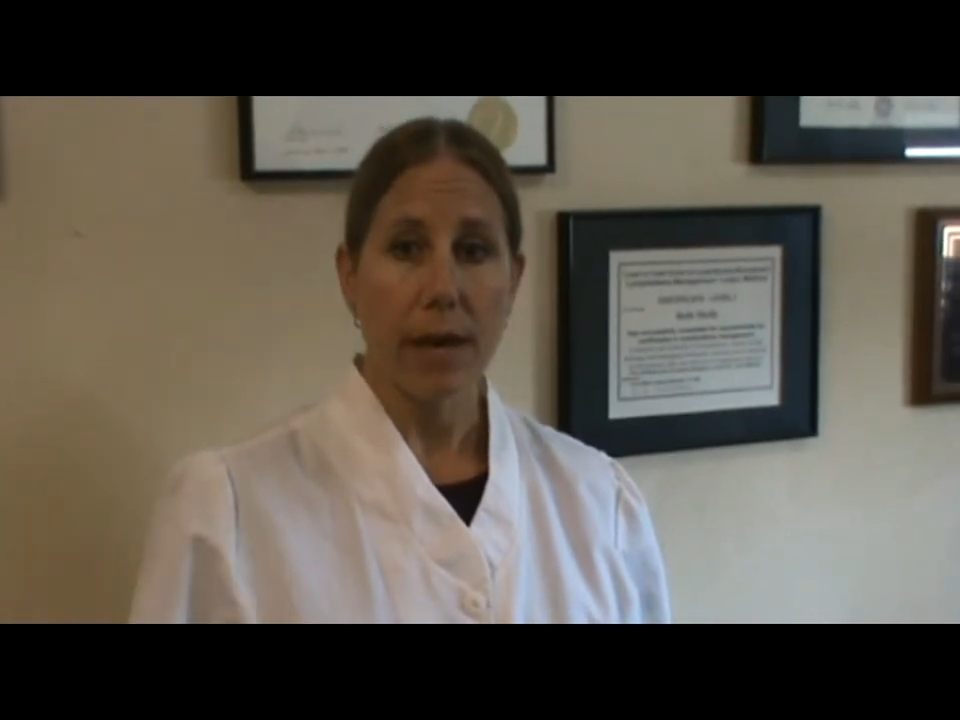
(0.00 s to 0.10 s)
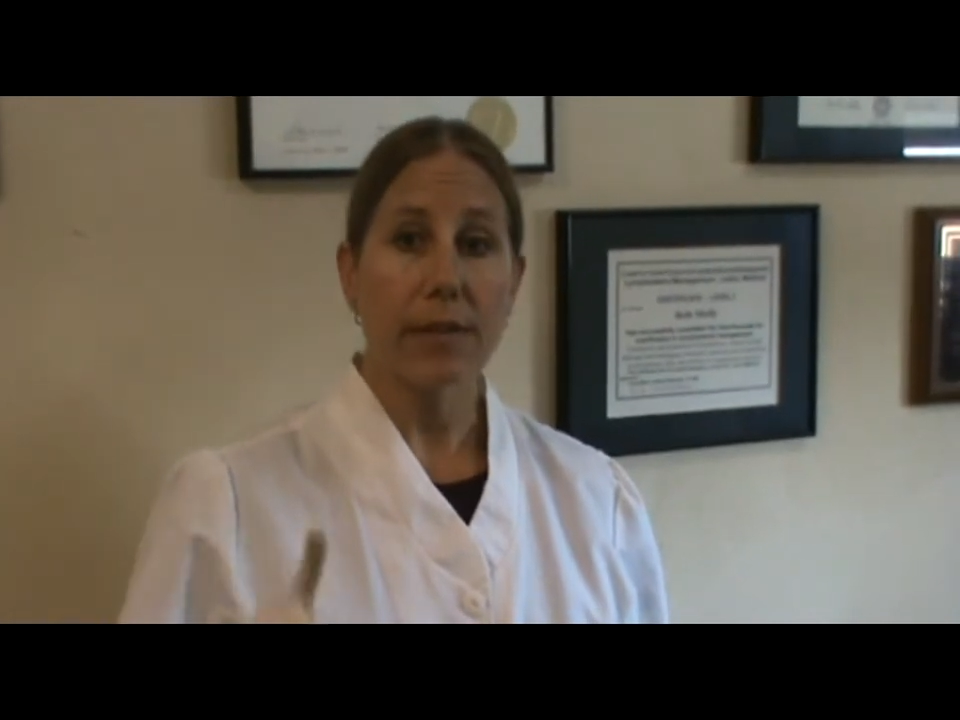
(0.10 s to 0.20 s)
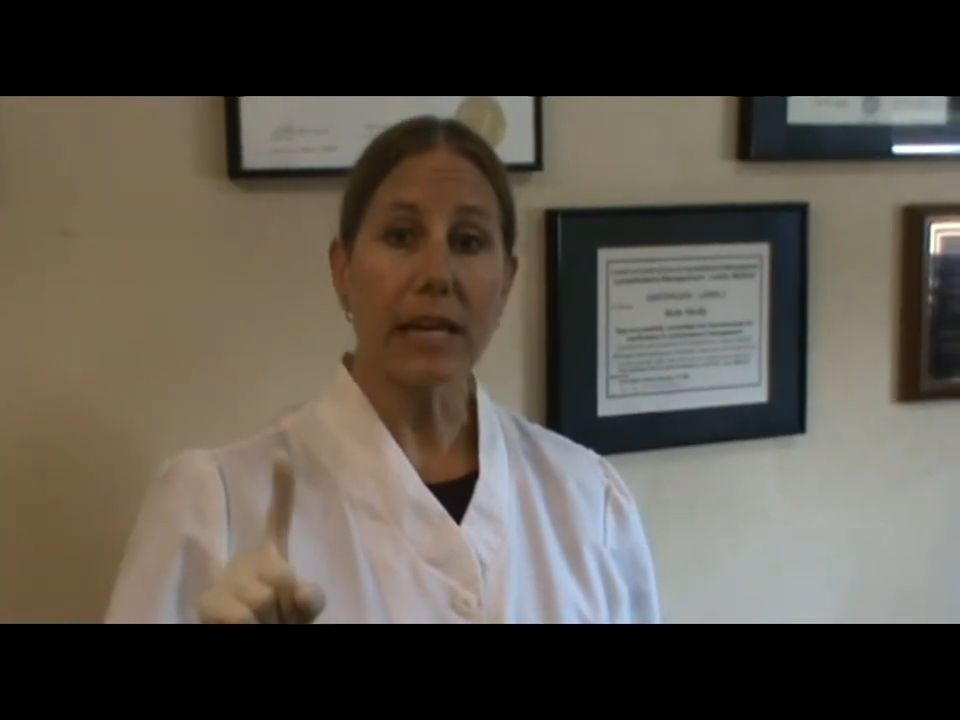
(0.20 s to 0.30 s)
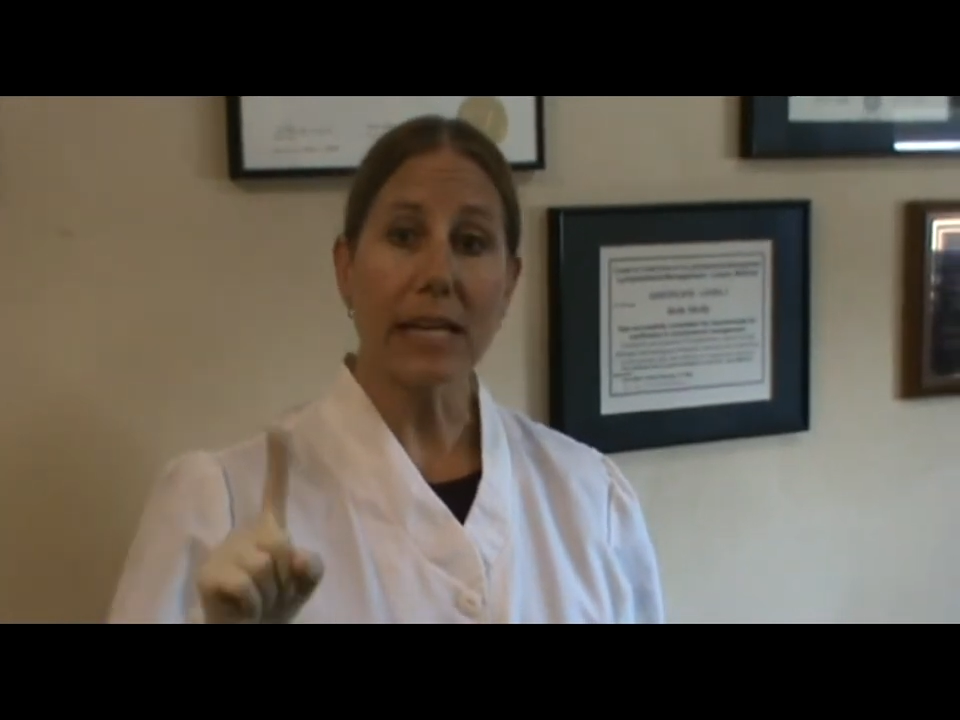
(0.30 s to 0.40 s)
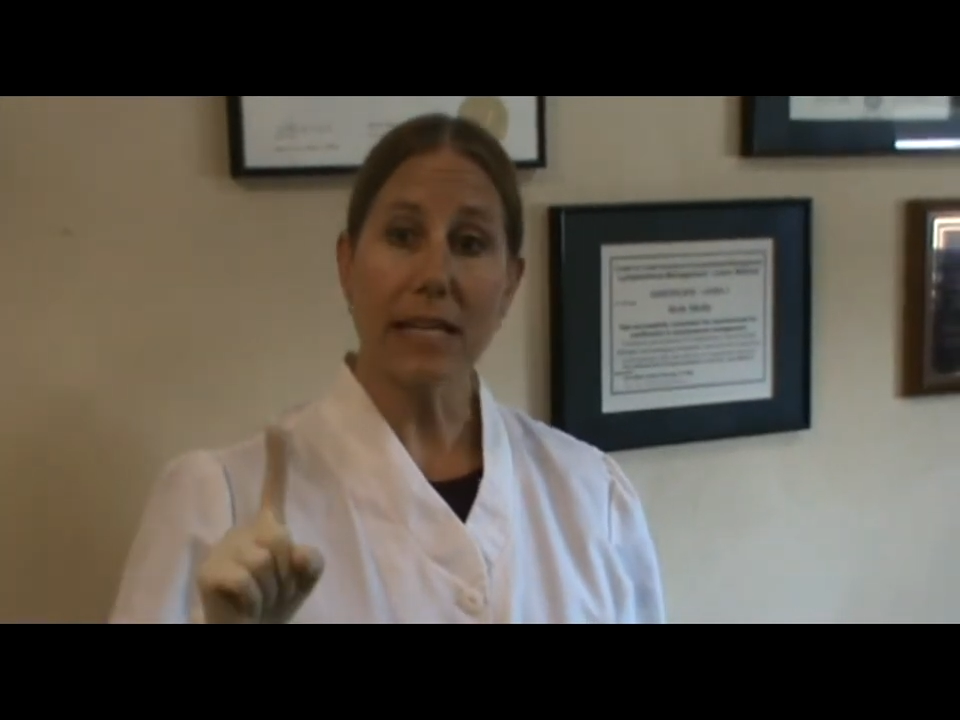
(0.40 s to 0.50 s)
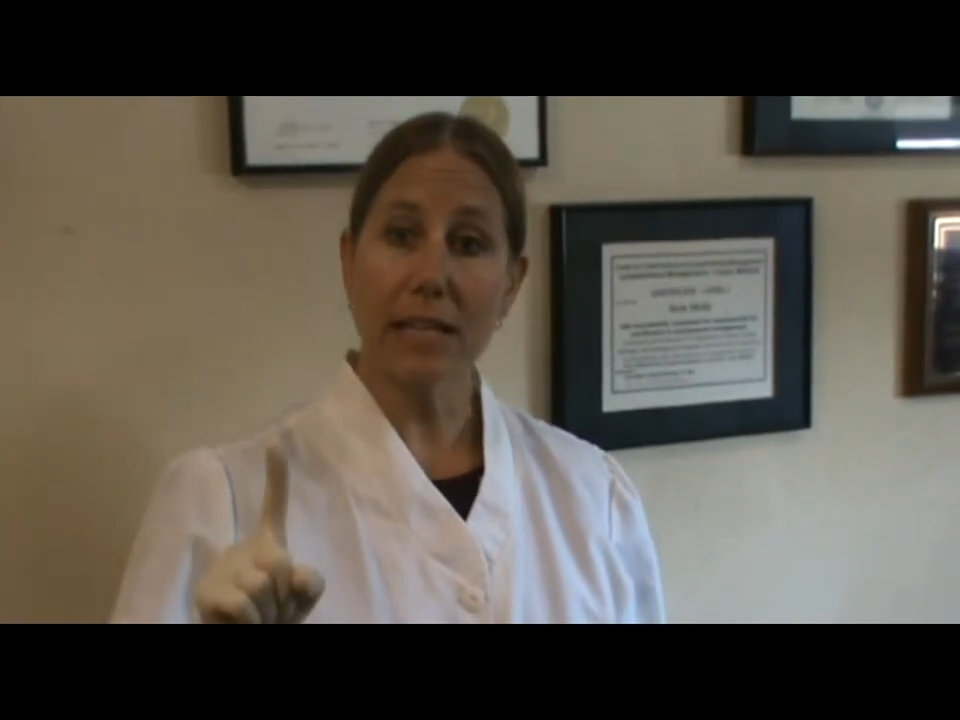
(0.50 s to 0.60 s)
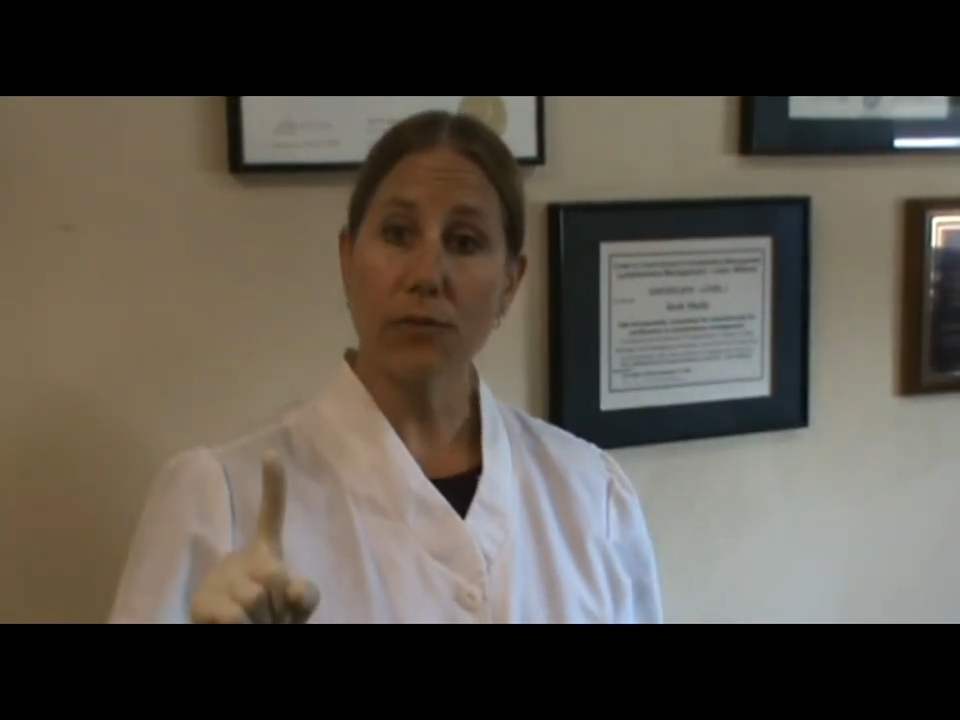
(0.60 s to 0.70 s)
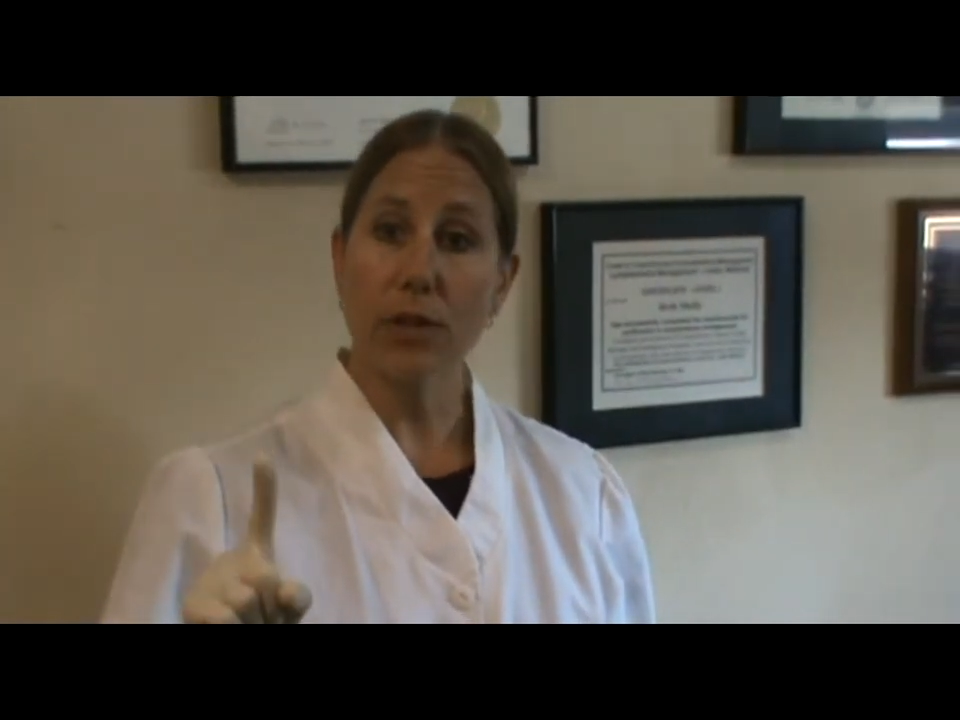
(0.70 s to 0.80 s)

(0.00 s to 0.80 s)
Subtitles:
The index